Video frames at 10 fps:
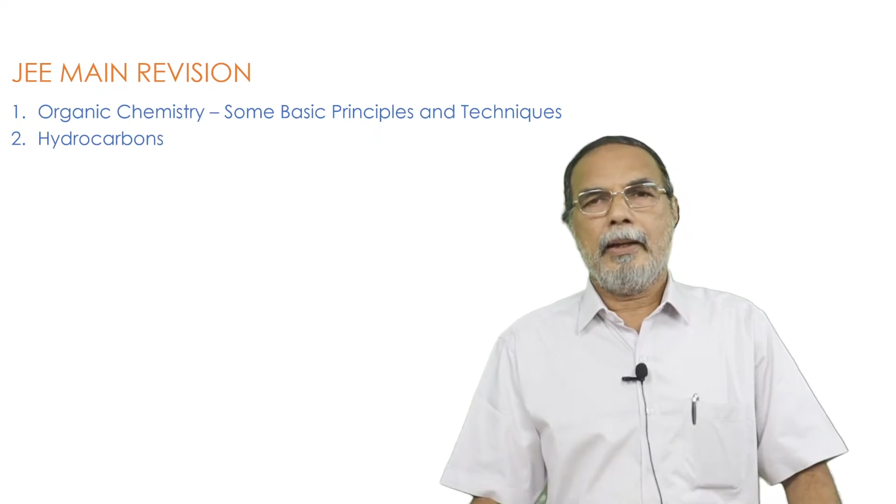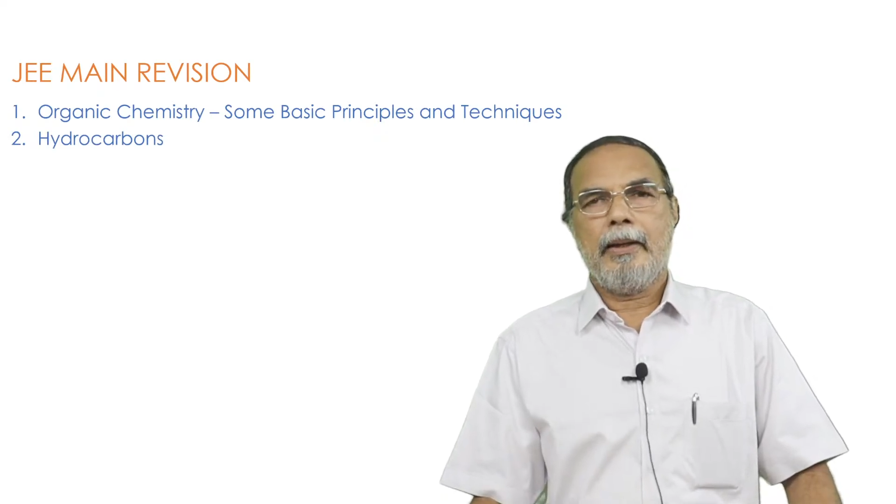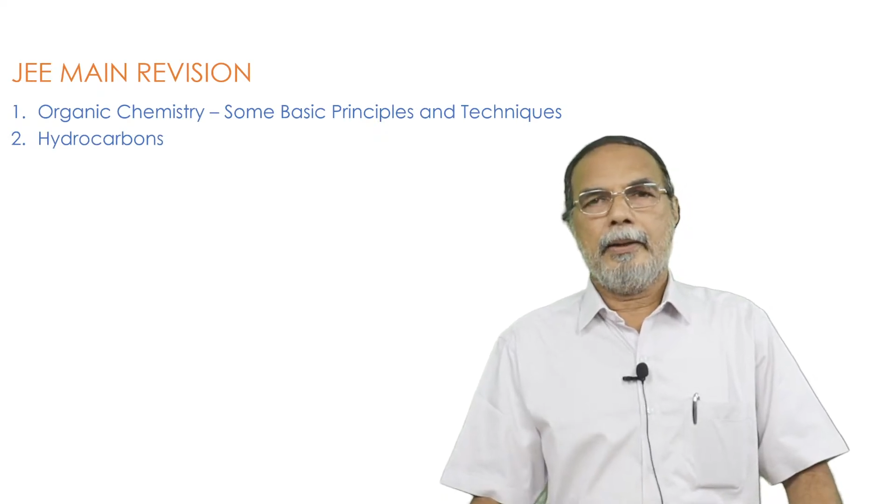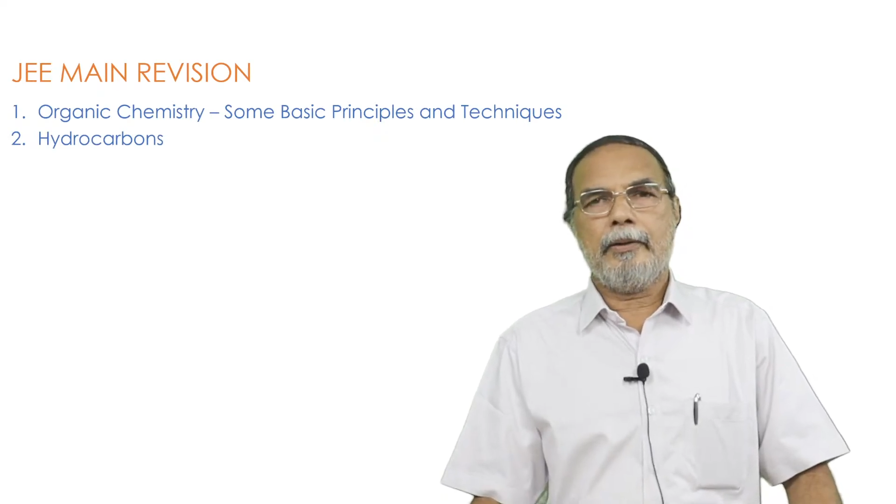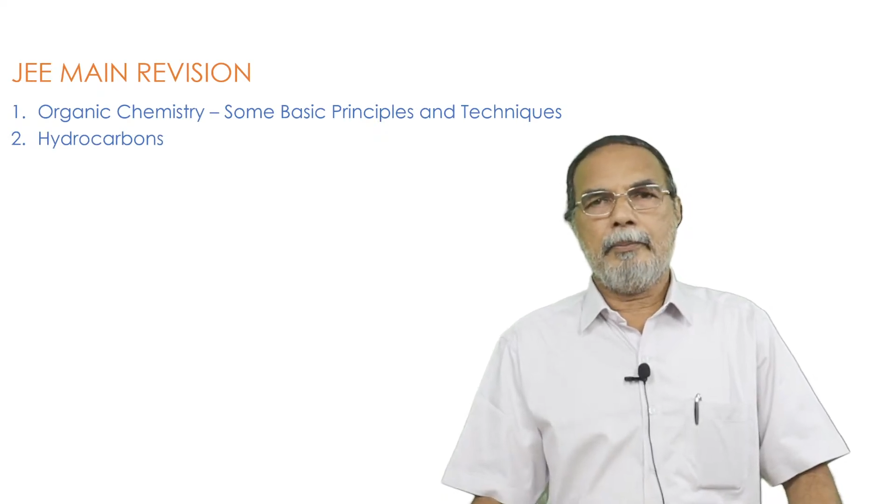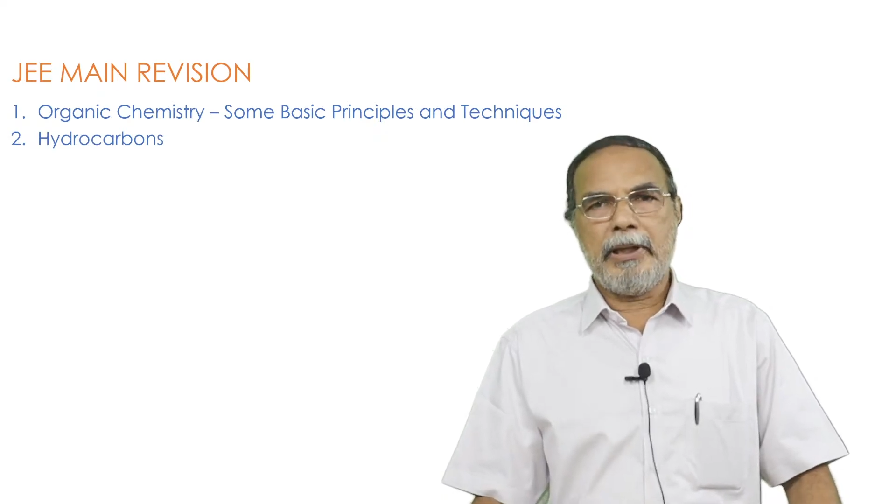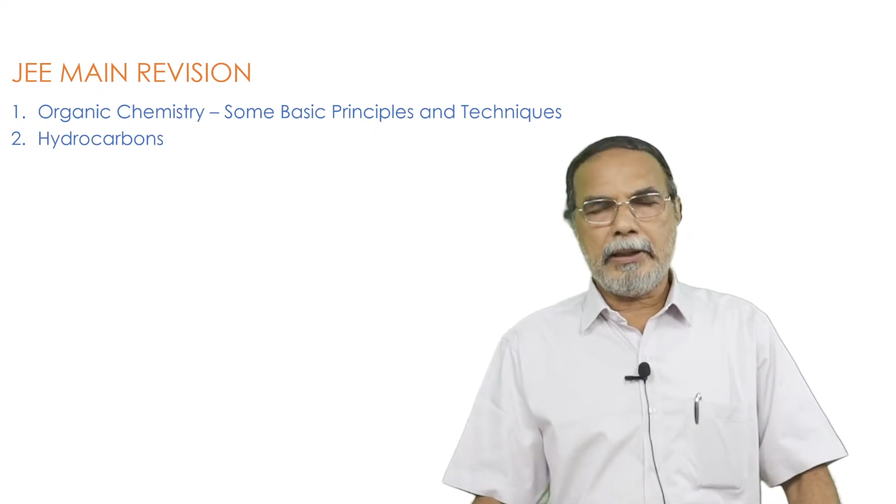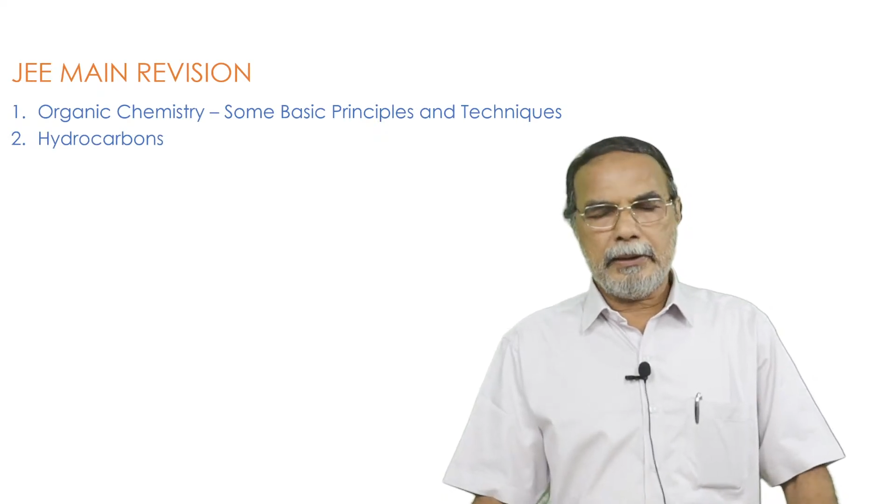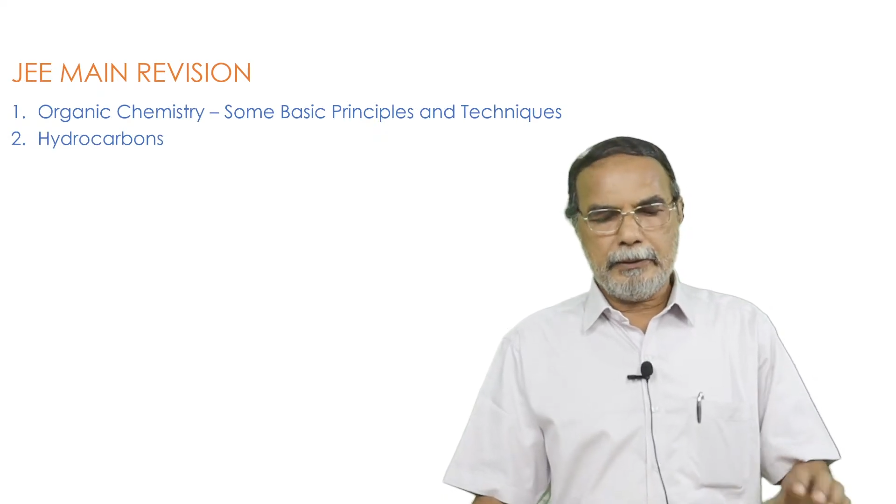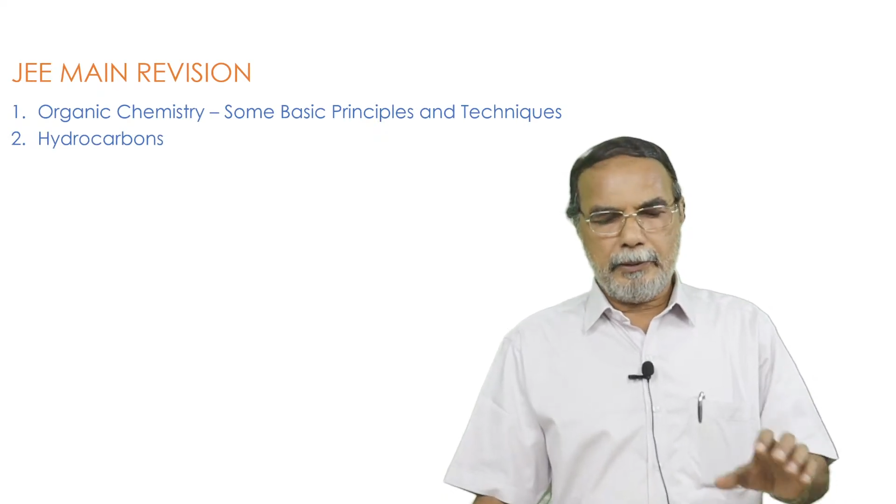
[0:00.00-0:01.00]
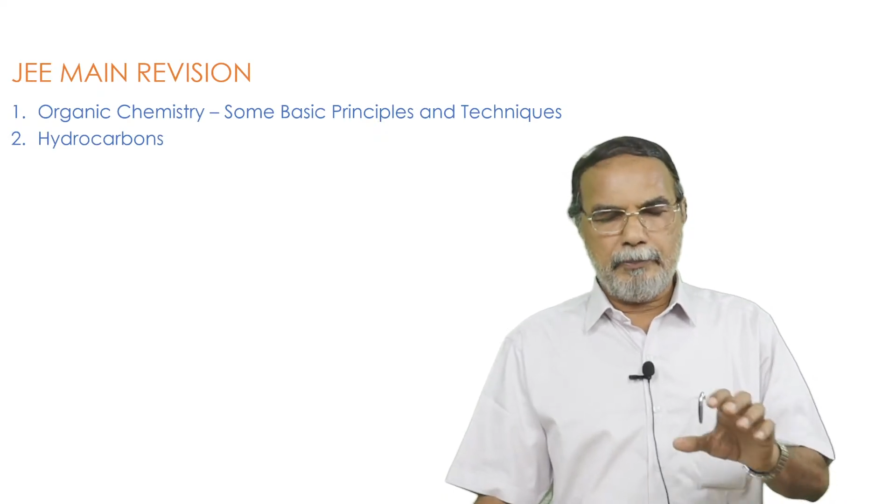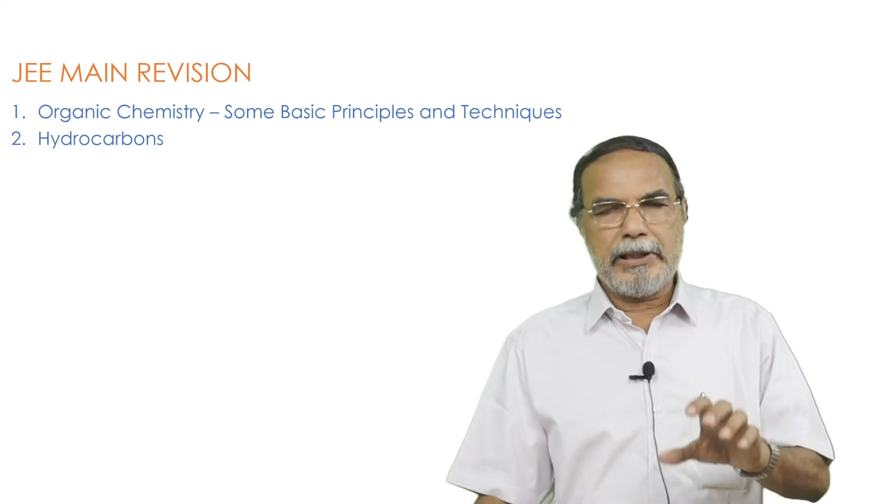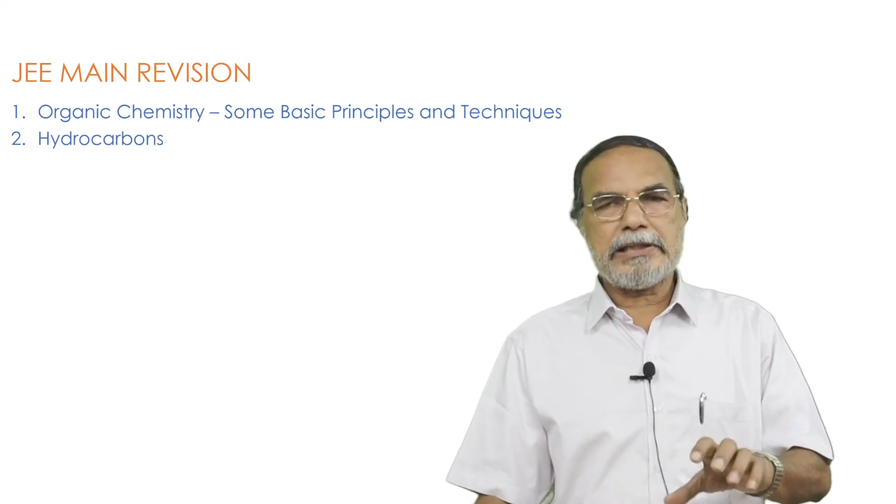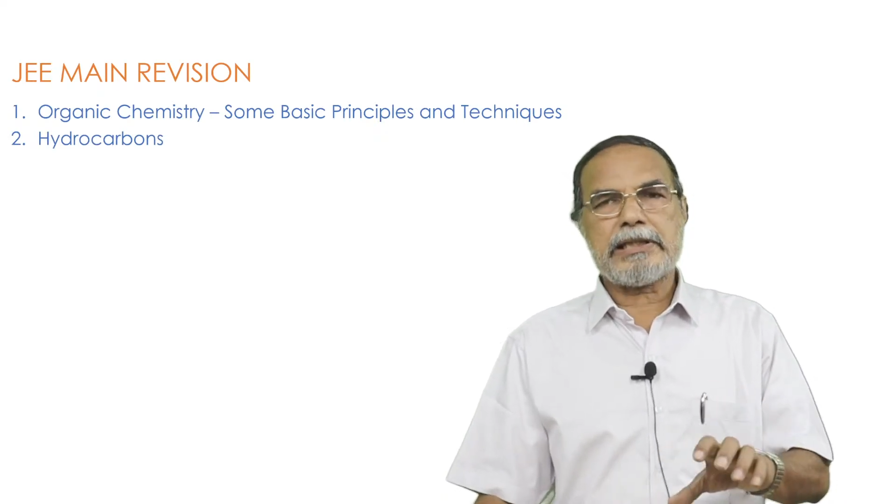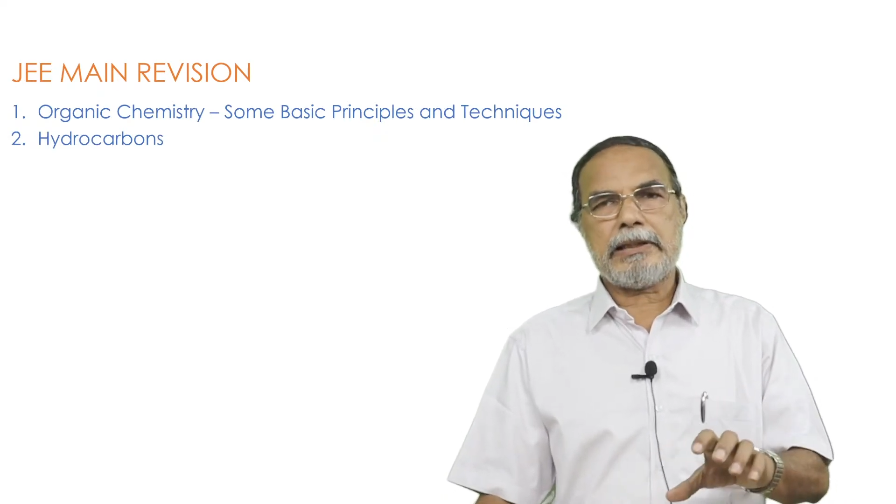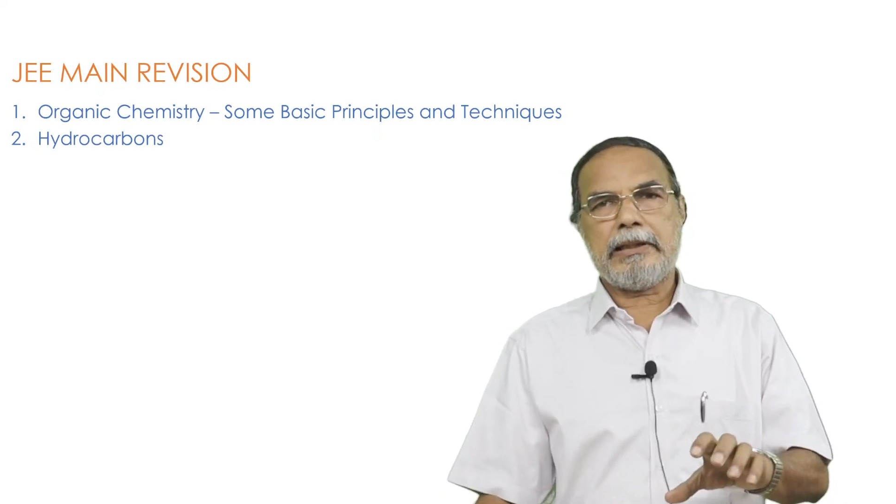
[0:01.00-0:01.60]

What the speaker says: Now, being the basic